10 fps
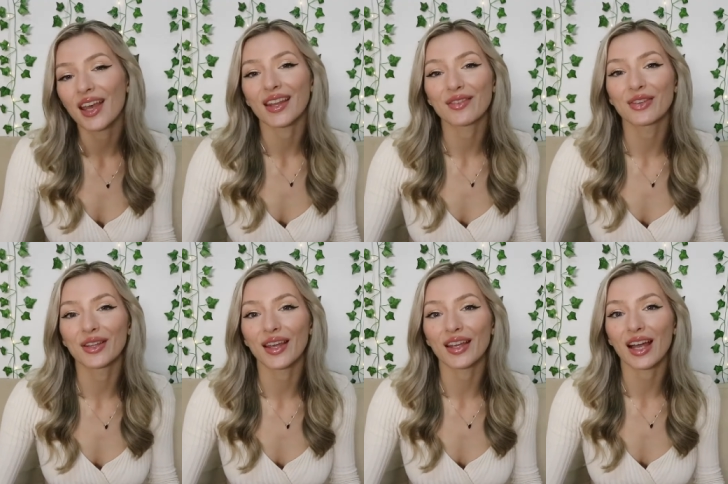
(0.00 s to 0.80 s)
and I
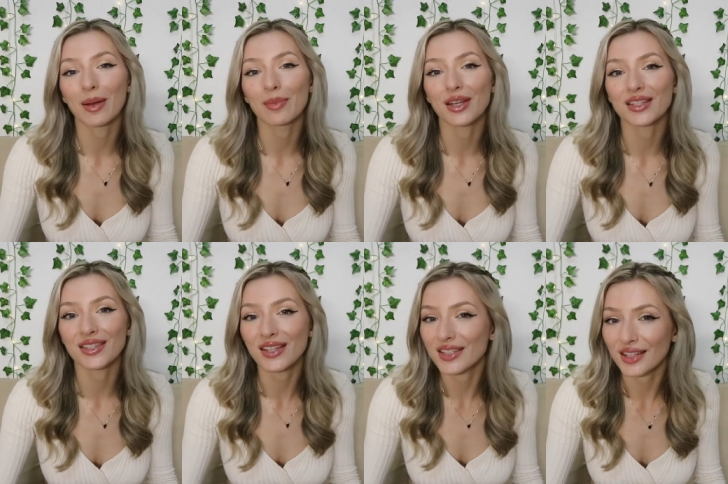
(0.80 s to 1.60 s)
feel like I'm
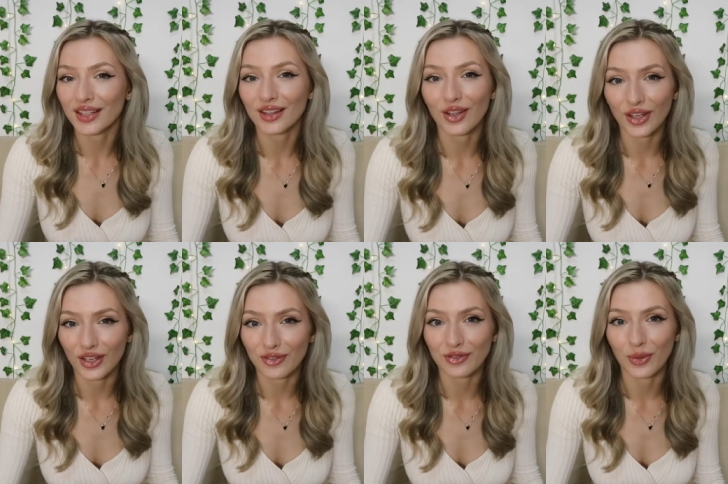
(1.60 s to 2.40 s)
consistently
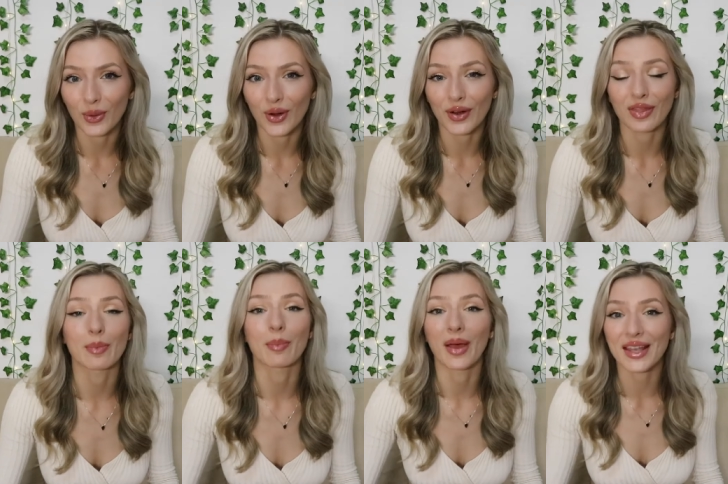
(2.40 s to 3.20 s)
looking for the
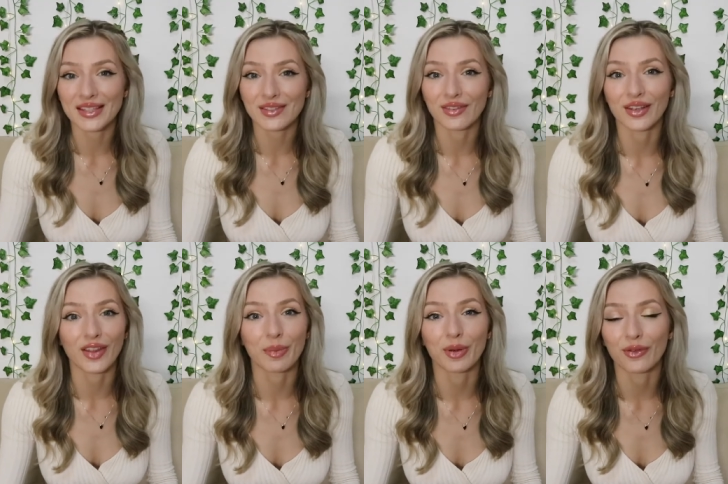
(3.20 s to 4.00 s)
best
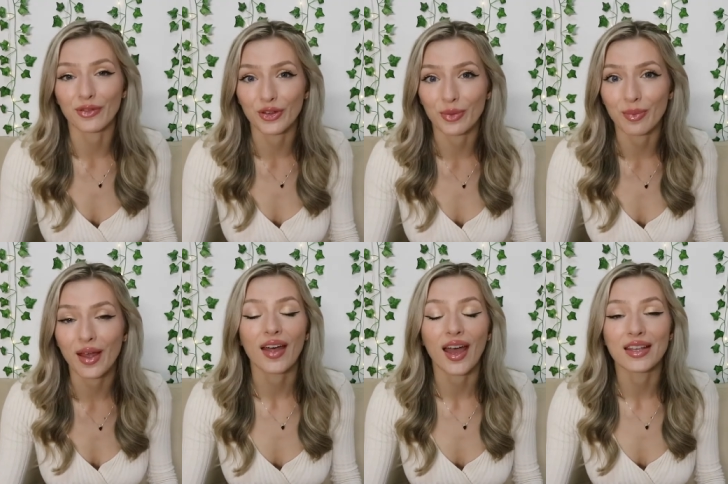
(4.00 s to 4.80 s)
vanilla perfume
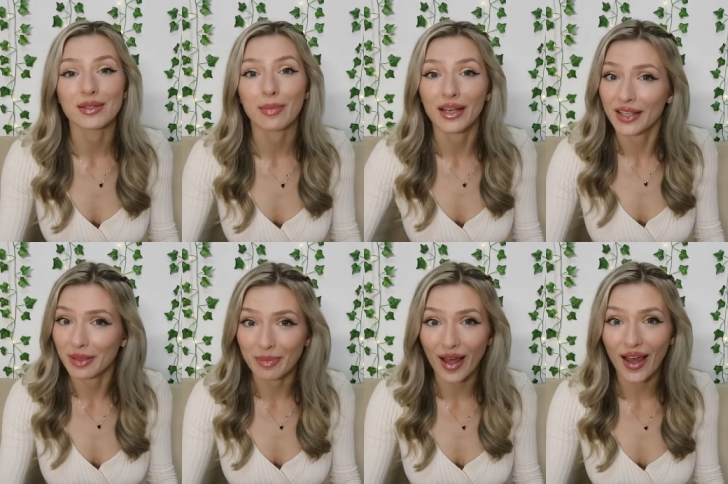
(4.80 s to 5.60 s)
that money
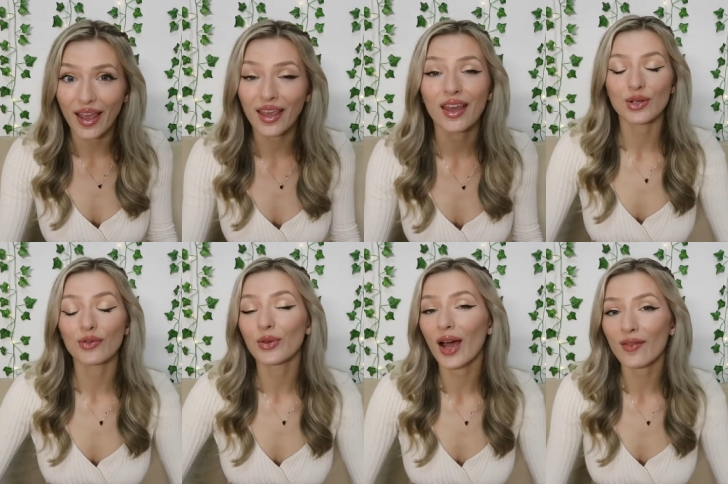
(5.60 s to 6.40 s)
can buy. So
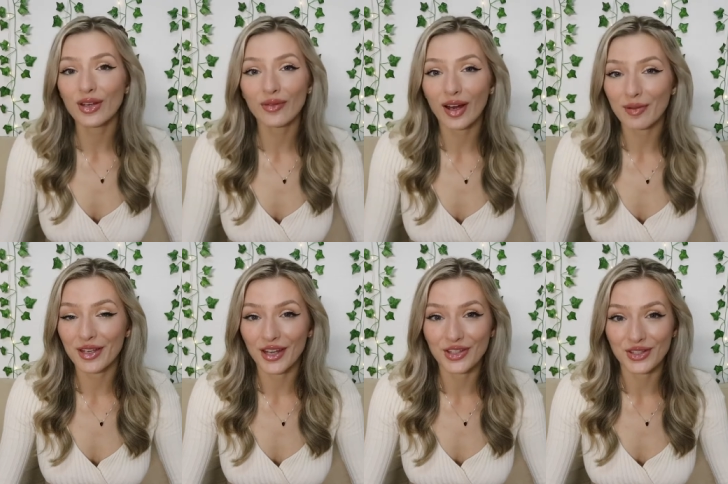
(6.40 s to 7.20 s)
if you have any
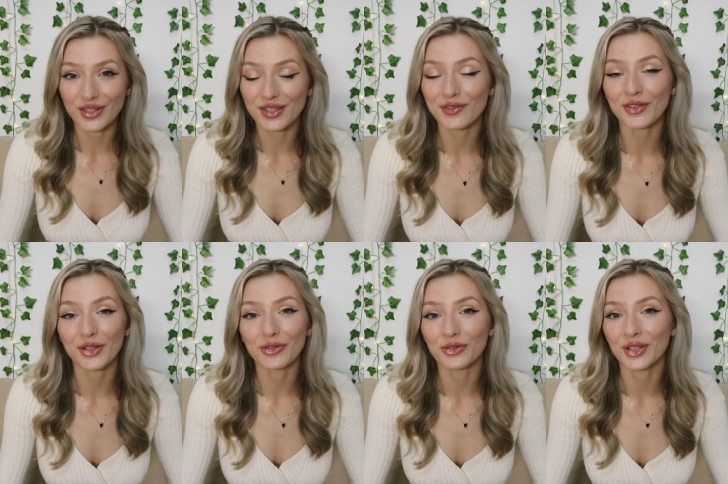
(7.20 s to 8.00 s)
recommendations,
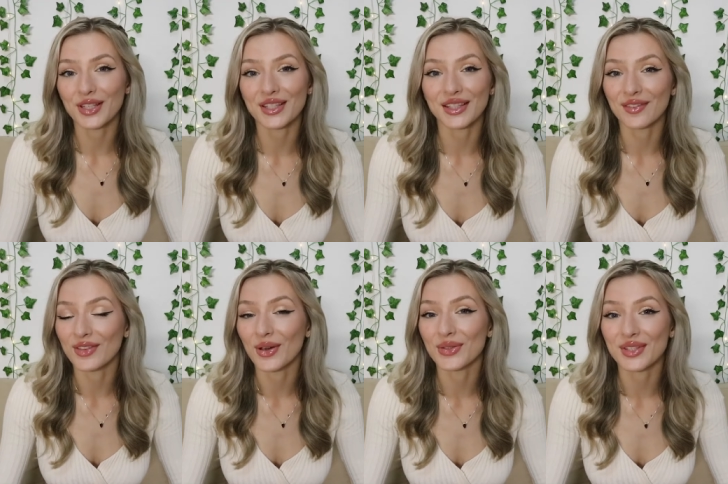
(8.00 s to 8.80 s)
feel free to leave
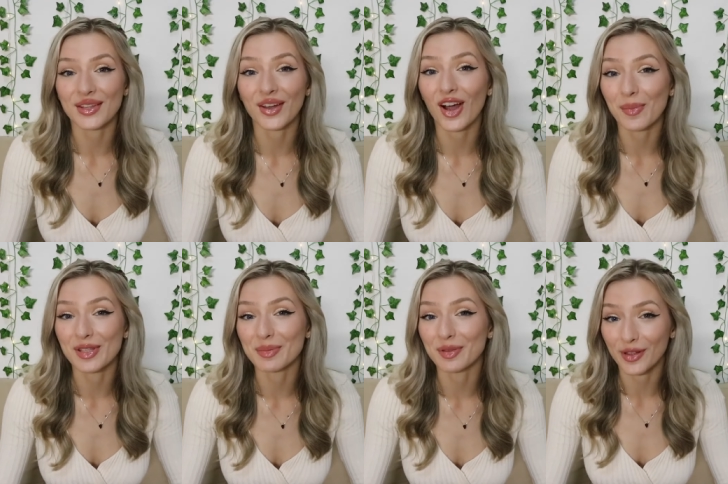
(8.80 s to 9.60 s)
those in the
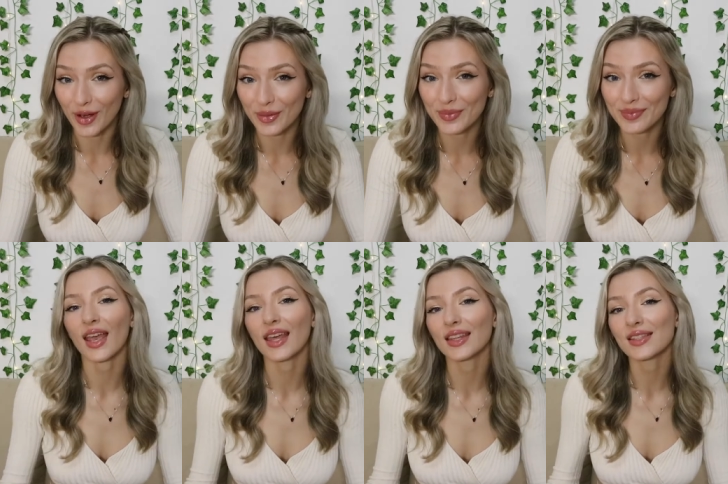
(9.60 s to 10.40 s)
comments below
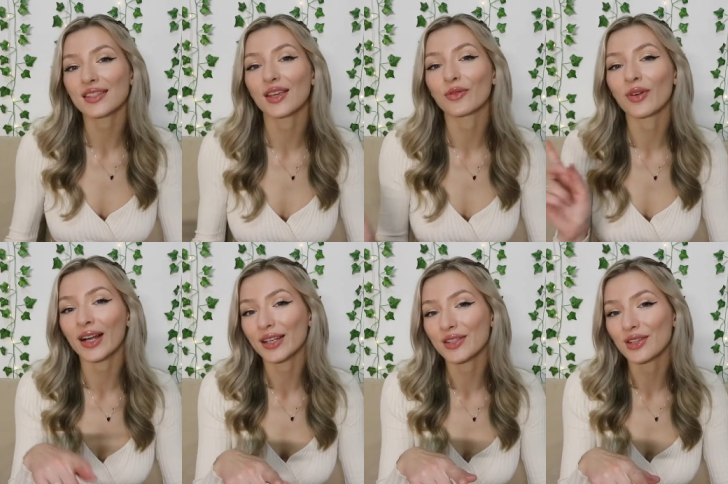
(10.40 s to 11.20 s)
and let's get
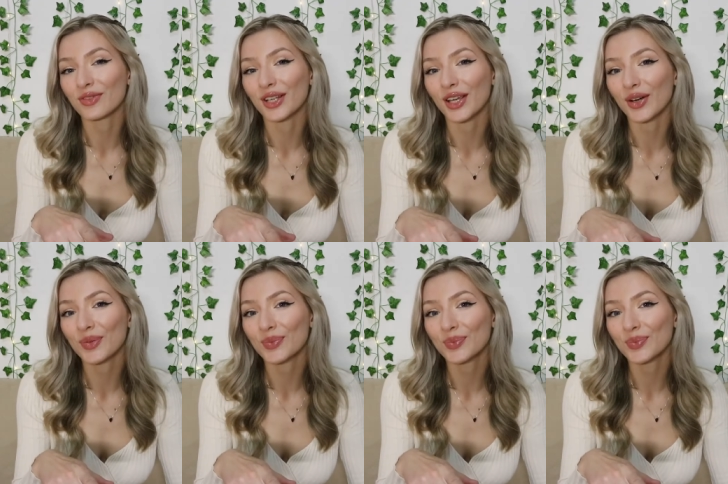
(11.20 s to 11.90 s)
right into the video.